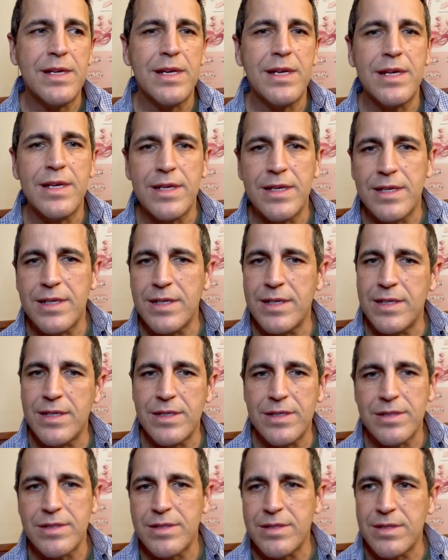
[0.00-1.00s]

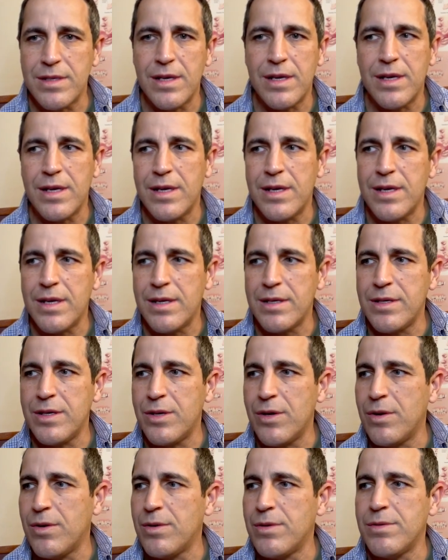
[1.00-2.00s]
is, uh, you
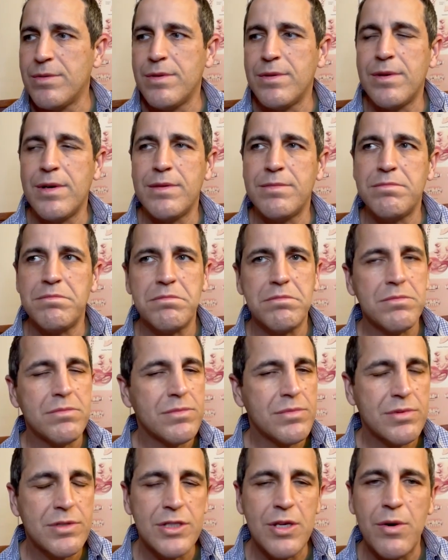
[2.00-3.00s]
know,
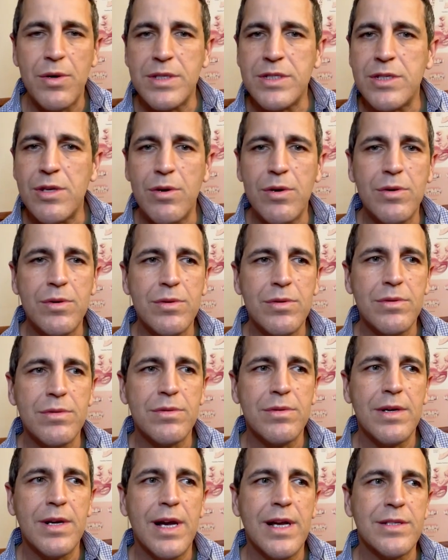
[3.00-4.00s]
so and
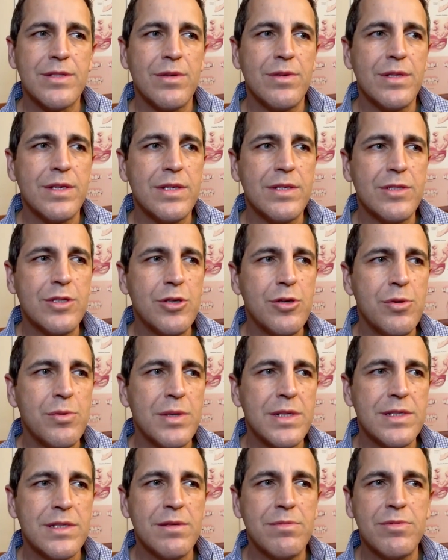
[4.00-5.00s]
so has only two
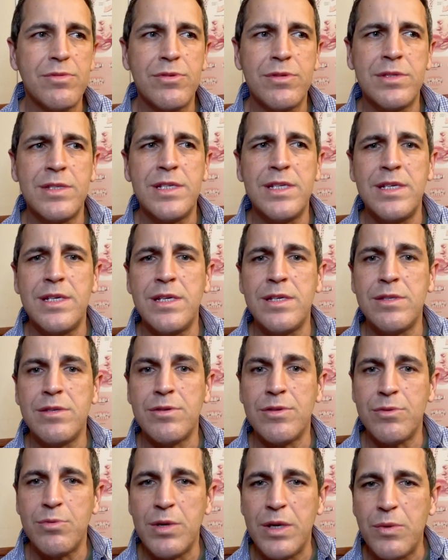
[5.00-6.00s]
wisdom teeth, or
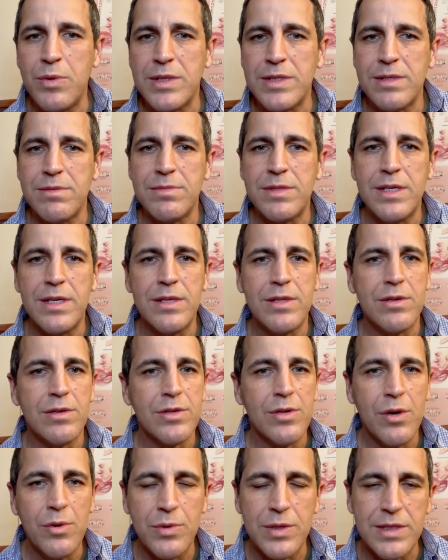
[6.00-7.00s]
three wisdom teeth, or
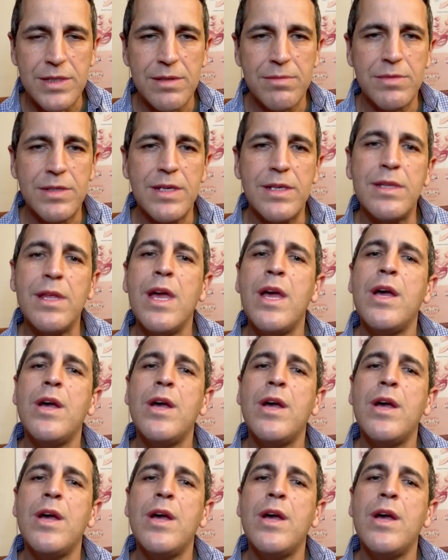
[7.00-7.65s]
no wisdom teeth.